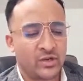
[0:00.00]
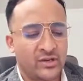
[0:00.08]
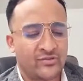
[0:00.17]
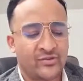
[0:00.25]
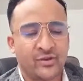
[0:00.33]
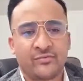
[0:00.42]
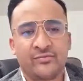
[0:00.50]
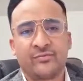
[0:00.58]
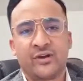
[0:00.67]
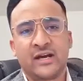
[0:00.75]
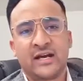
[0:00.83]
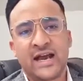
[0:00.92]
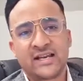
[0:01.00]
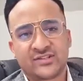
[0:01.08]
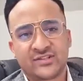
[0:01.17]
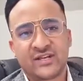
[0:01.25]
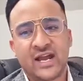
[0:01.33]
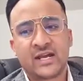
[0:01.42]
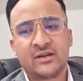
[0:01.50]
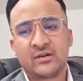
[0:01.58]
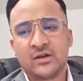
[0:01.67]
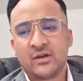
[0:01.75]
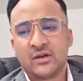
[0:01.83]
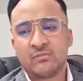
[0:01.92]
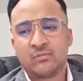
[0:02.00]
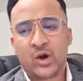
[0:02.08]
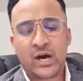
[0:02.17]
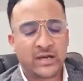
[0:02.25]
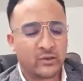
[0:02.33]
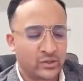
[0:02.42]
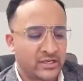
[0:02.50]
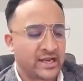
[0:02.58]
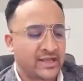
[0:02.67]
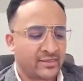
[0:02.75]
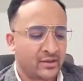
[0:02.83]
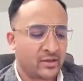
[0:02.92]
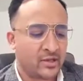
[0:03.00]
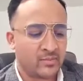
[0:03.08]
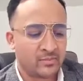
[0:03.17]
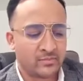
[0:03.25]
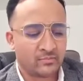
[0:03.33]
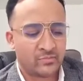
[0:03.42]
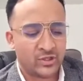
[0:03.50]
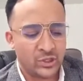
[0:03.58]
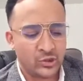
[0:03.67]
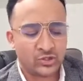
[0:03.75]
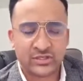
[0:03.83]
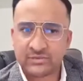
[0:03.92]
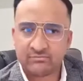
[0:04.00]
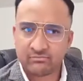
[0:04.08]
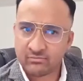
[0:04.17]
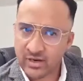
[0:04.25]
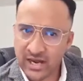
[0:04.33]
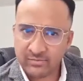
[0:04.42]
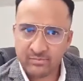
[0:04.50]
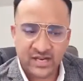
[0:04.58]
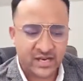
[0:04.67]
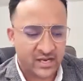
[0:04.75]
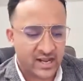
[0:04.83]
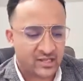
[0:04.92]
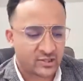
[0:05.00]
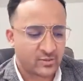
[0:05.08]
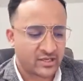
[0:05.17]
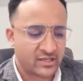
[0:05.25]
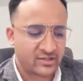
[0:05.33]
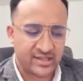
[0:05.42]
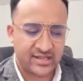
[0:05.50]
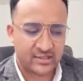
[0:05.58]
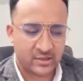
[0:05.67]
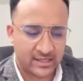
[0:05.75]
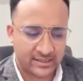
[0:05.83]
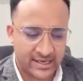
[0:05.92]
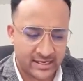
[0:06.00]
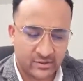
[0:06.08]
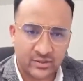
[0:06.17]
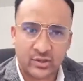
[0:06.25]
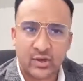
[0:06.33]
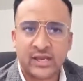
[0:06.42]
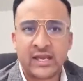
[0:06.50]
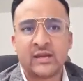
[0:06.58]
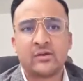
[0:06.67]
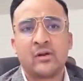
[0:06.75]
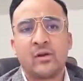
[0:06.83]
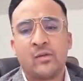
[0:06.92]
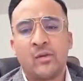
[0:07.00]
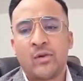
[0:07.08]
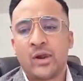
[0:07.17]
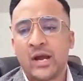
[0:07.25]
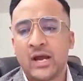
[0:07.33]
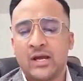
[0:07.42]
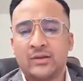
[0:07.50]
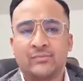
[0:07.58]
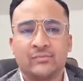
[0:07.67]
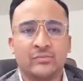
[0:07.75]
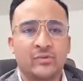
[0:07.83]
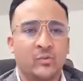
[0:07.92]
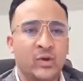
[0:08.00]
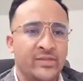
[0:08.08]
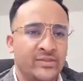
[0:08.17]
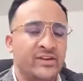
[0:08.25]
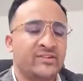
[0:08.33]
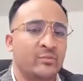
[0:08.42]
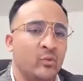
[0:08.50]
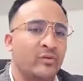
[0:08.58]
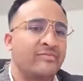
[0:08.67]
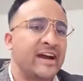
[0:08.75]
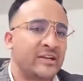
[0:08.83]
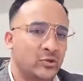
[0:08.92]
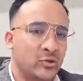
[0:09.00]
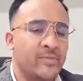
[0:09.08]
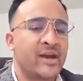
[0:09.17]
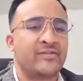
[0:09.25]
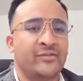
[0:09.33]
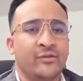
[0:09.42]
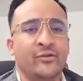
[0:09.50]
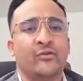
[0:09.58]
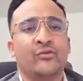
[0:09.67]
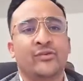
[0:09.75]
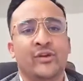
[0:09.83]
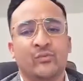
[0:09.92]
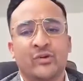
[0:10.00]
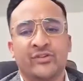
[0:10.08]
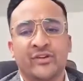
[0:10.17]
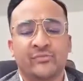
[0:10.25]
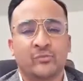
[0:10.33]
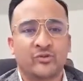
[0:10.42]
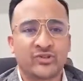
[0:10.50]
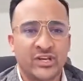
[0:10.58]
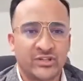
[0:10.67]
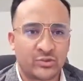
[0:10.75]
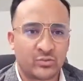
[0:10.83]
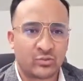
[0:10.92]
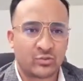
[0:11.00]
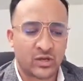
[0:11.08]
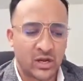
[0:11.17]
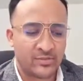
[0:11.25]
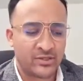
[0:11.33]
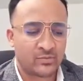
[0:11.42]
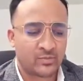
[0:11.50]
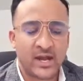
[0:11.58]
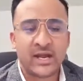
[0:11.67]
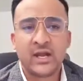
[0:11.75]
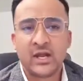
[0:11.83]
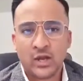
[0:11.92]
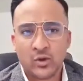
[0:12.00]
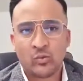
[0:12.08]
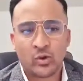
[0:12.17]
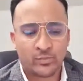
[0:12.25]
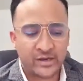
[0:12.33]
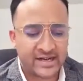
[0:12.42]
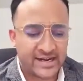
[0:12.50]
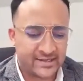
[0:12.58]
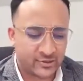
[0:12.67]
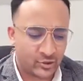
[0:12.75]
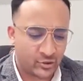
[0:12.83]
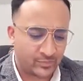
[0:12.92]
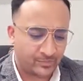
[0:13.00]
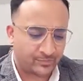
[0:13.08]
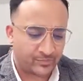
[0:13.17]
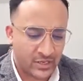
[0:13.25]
we can sort of ascertain by looking at the news and media announcement and things like that. So again, when there is a more factual based news and when there's more changes will come into play, we'll bring it out to you.